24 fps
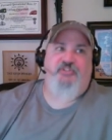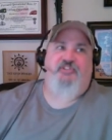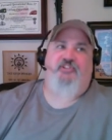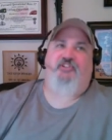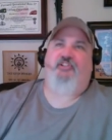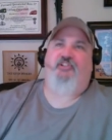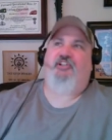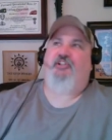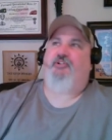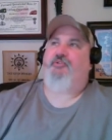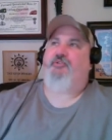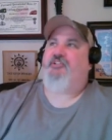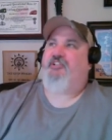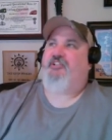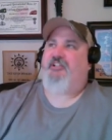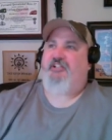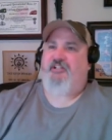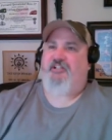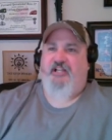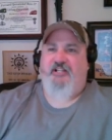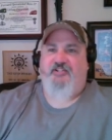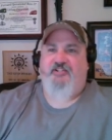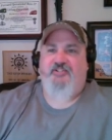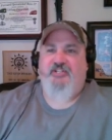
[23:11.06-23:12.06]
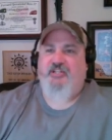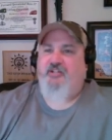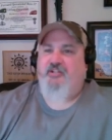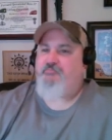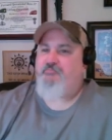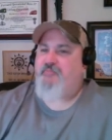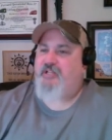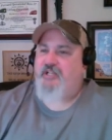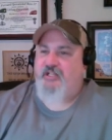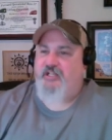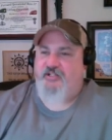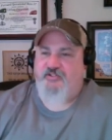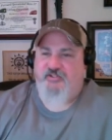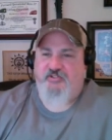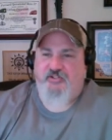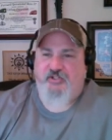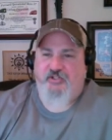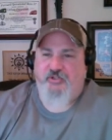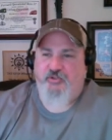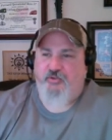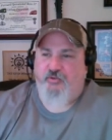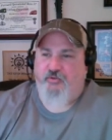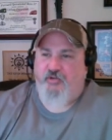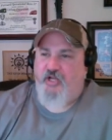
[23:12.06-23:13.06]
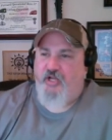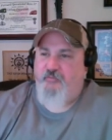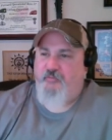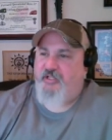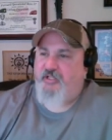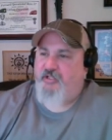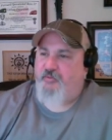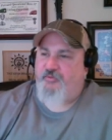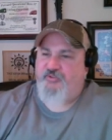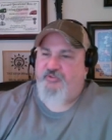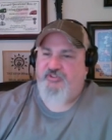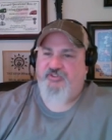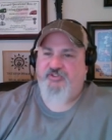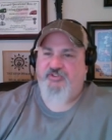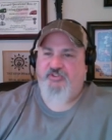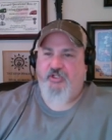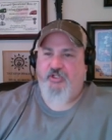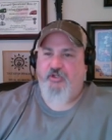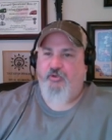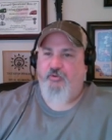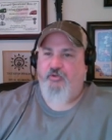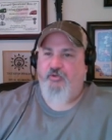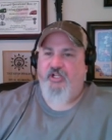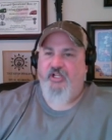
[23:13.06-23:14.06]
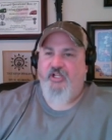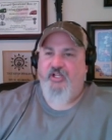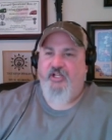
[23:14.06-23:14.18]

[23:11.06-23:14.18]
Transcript: literally like ten minutes too. I mean, it was oh. so.